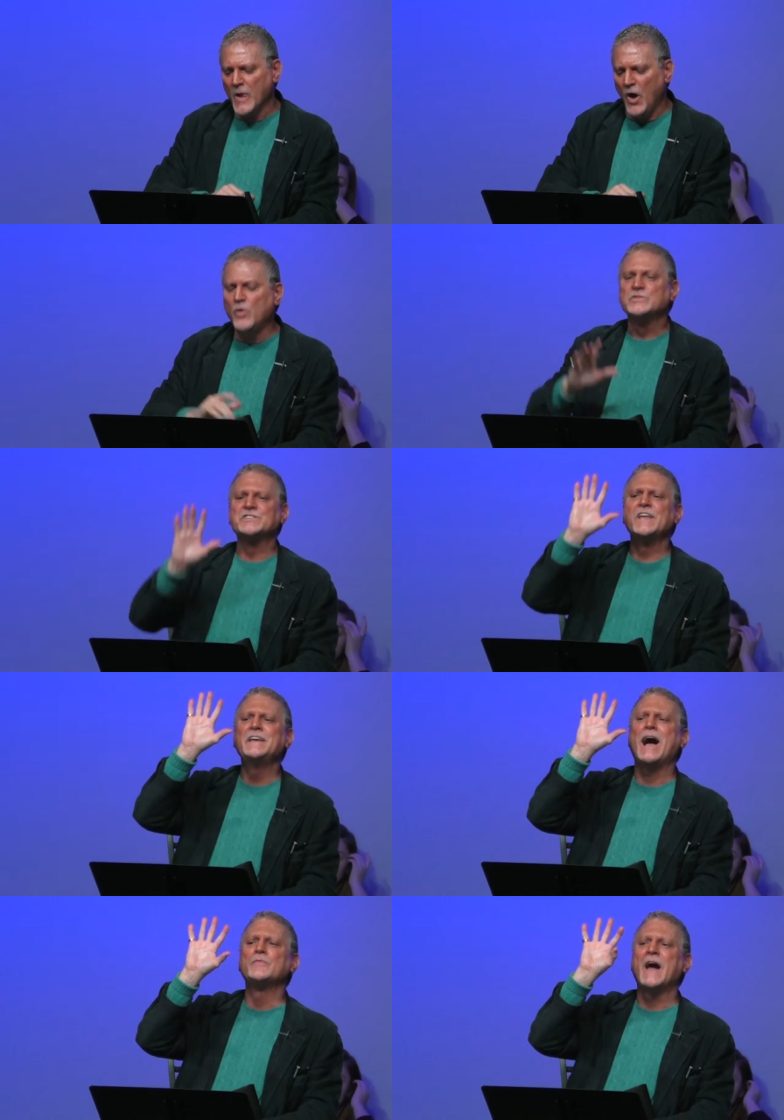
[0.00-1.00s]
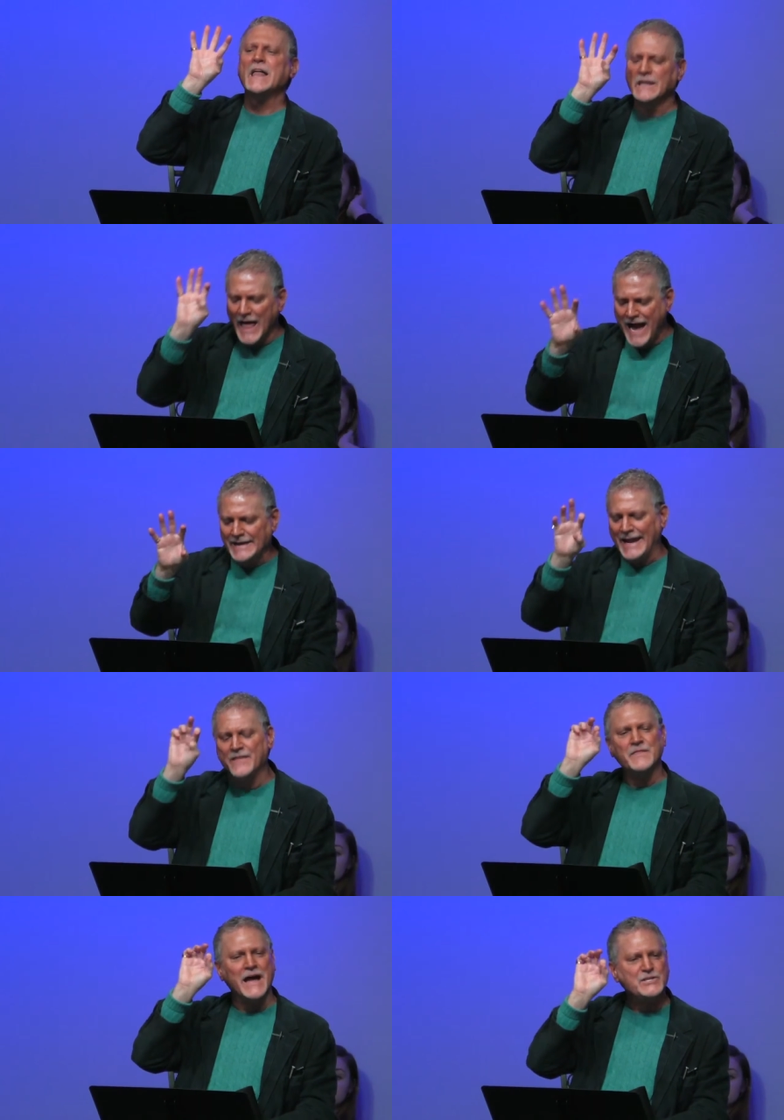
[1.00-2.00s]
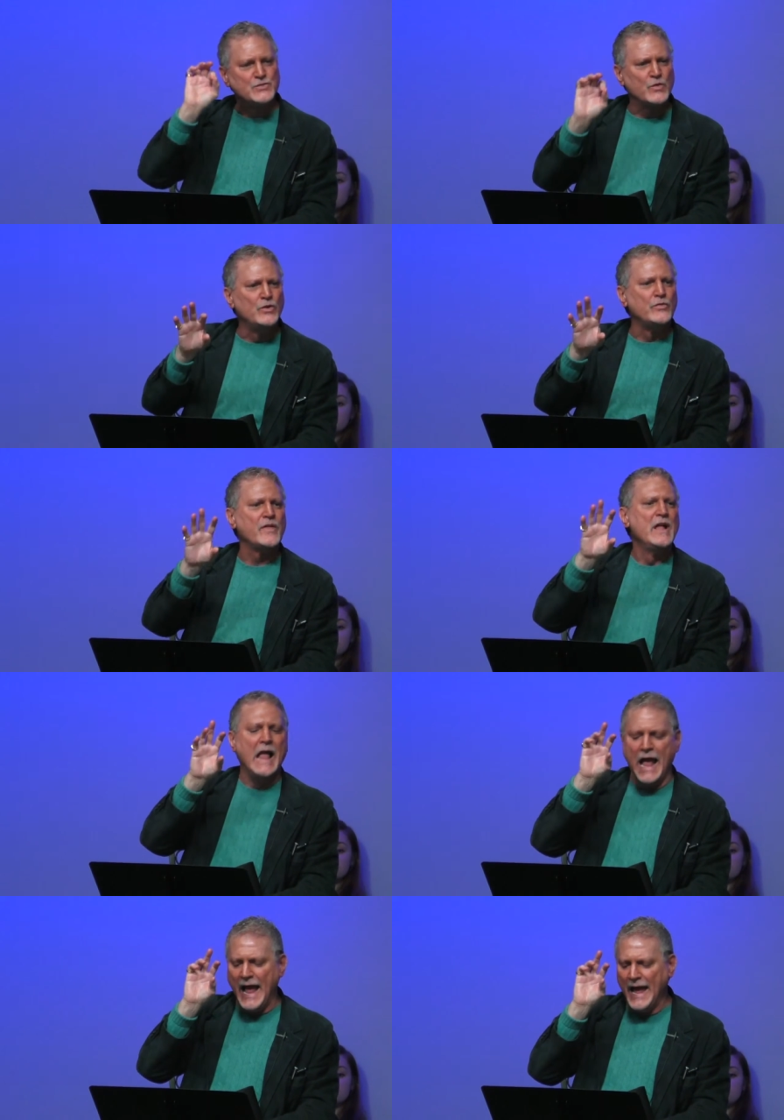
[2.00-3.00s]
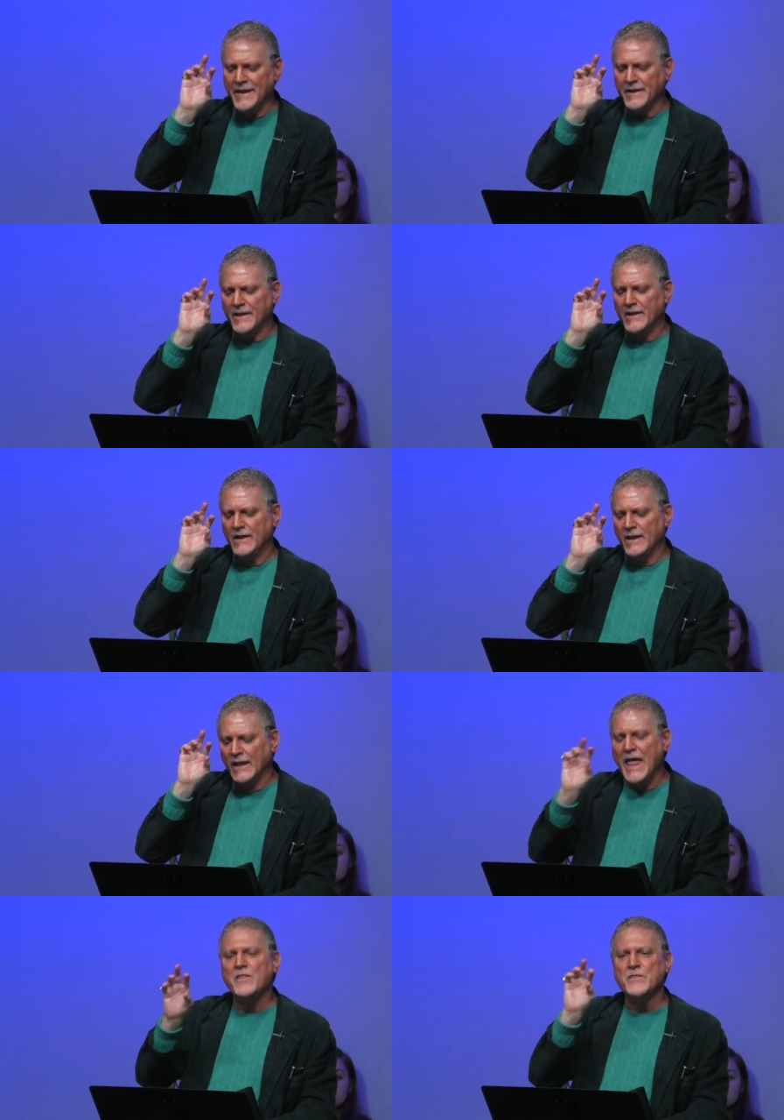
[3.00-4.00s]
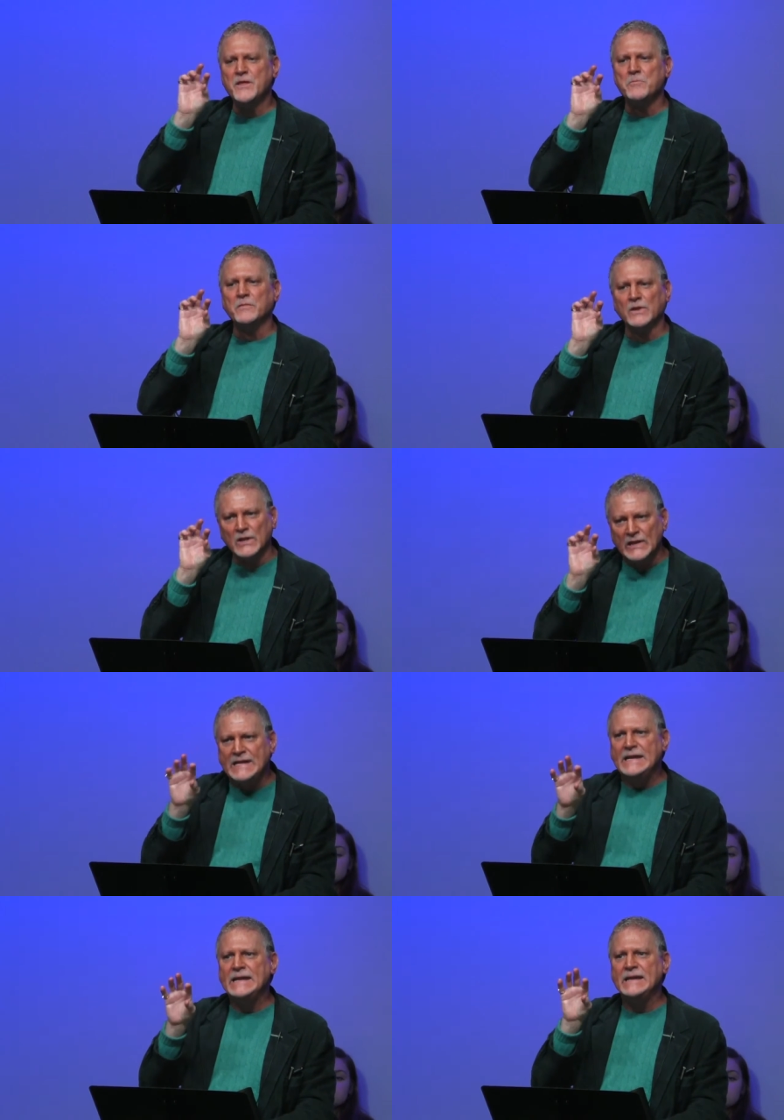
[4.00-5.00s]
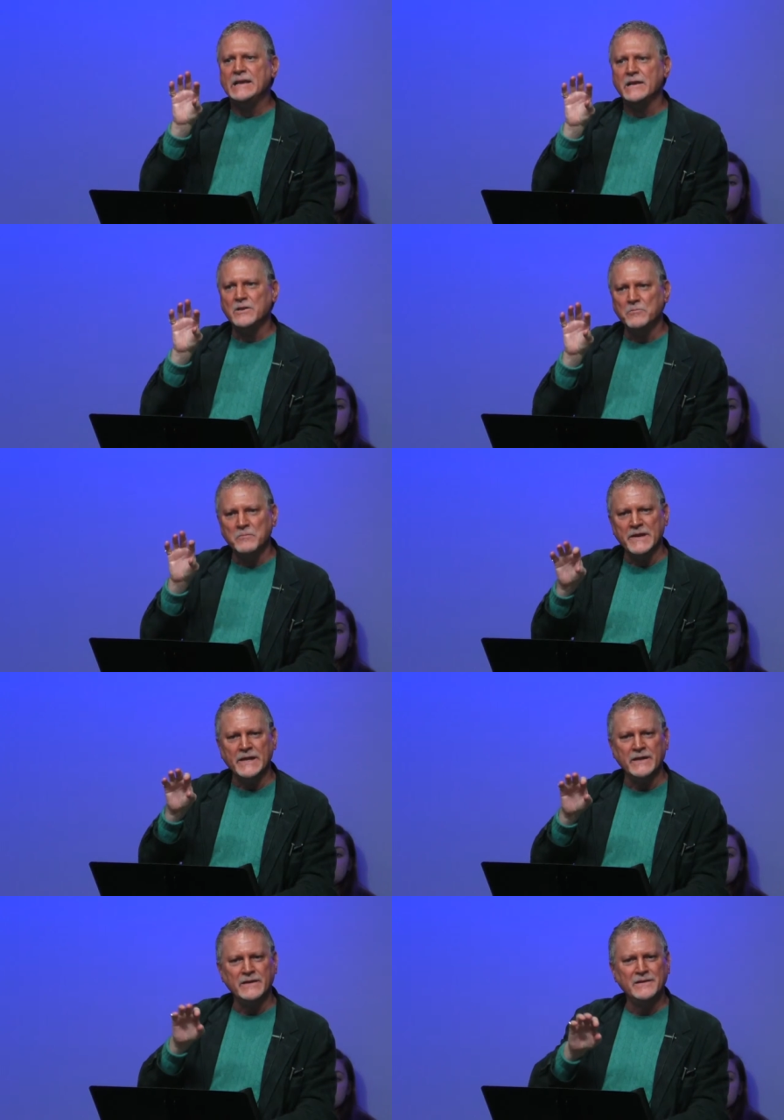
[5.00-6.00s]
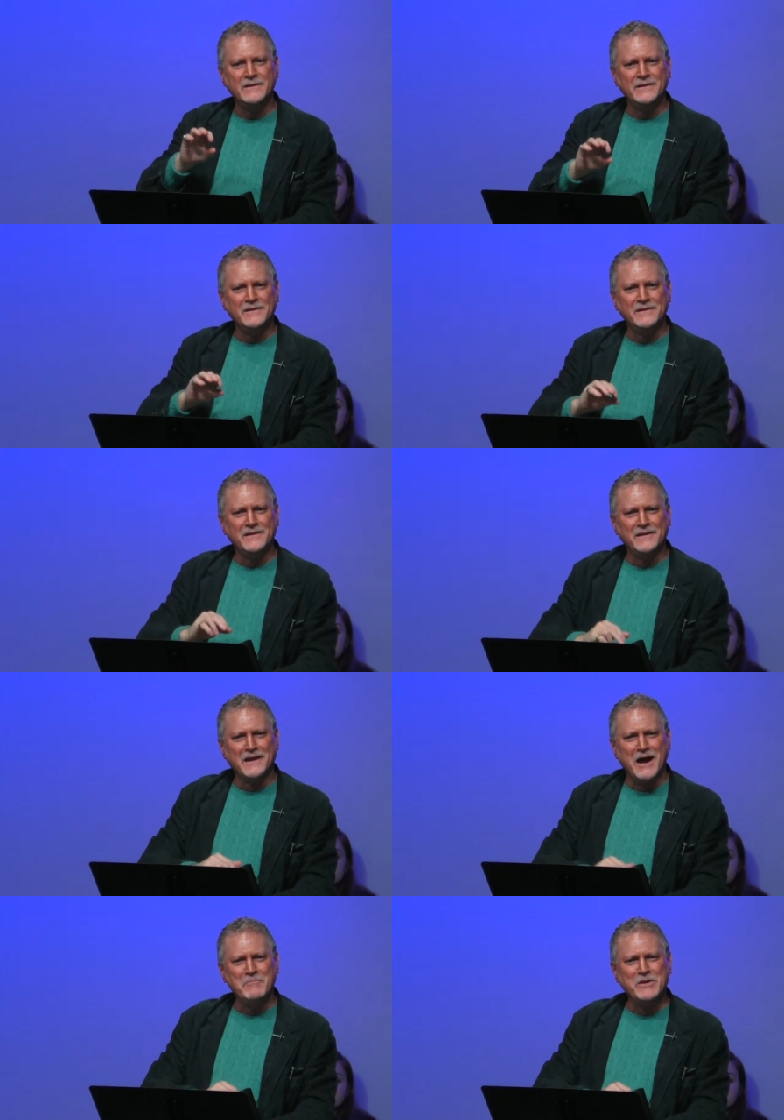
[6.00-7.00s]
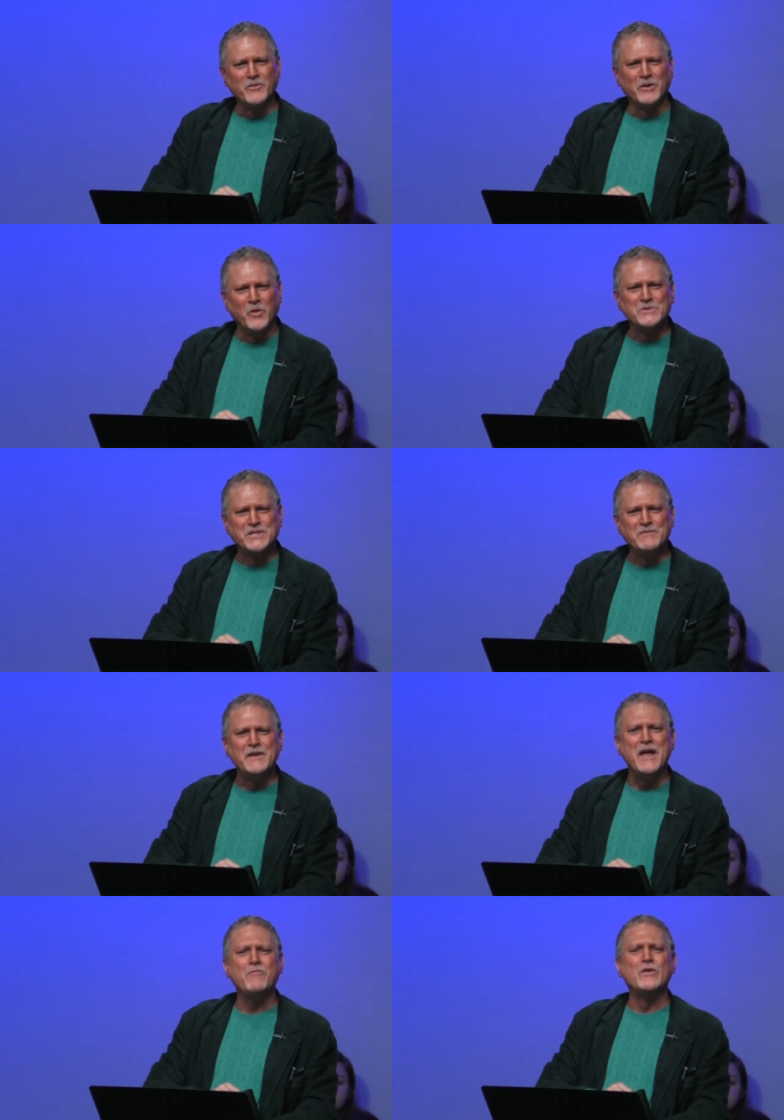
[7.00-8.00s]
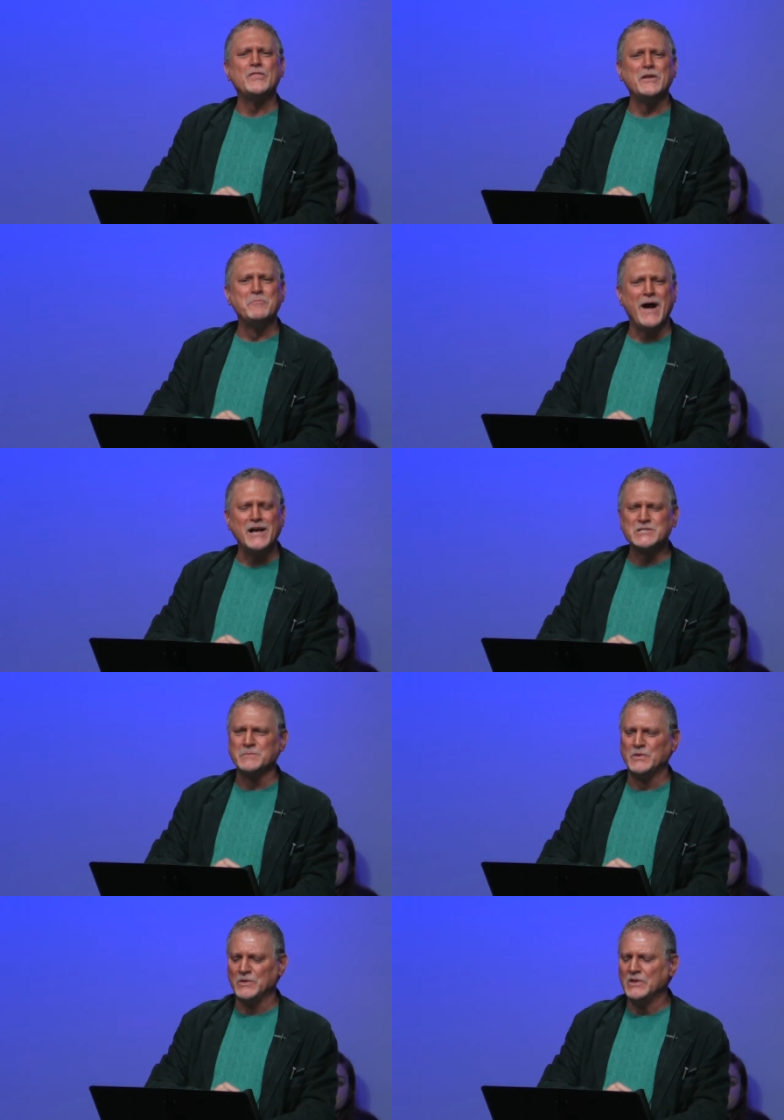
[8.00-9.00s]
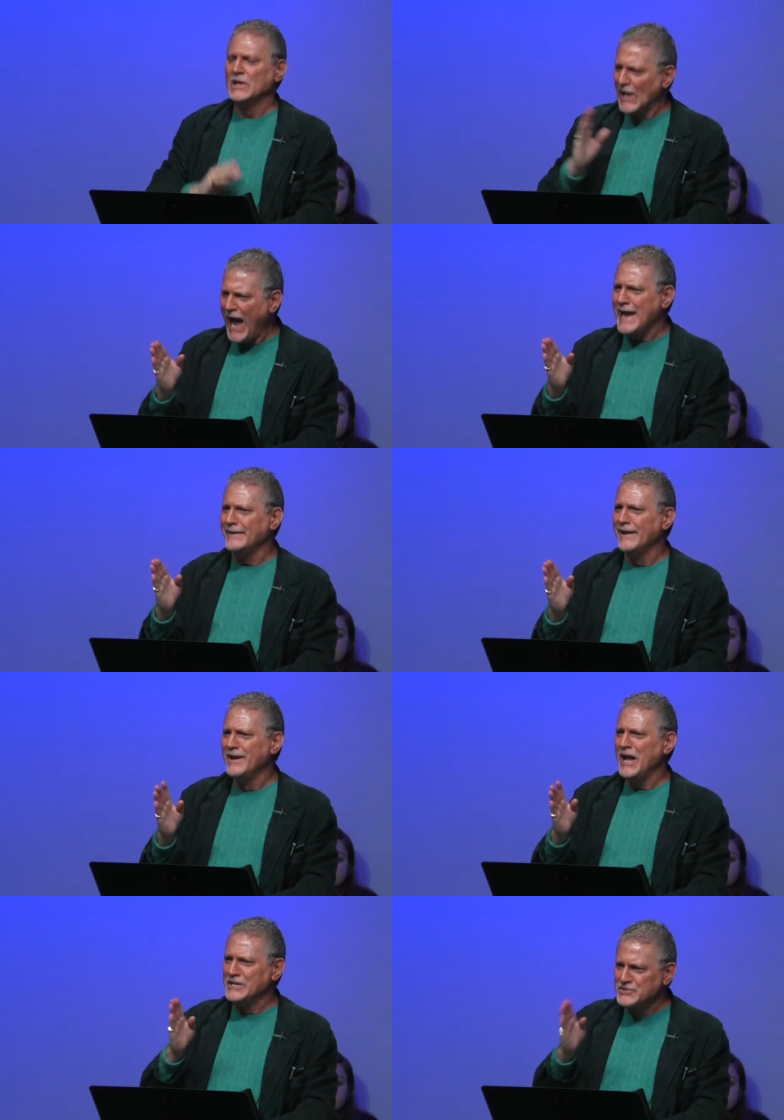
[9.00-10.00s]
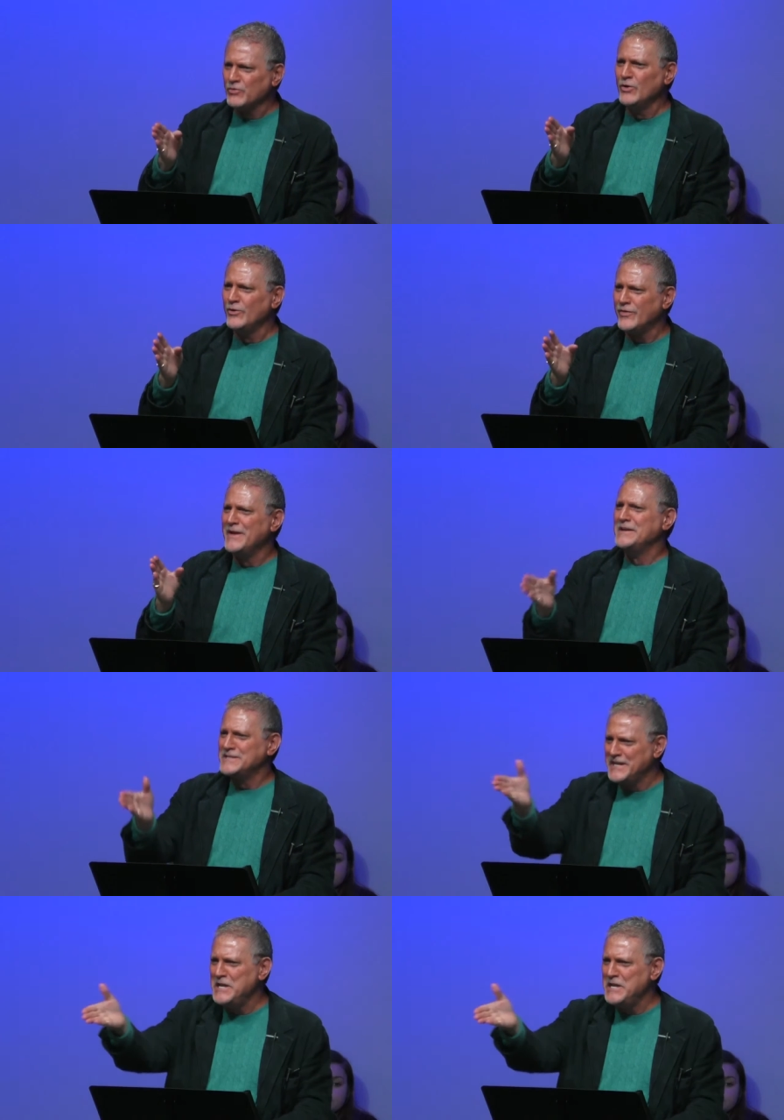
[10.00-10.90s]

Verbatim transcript: Oh, send out thy light and thy truth, and let them lead me. How many know the Lord's given everything possible, light and truth, to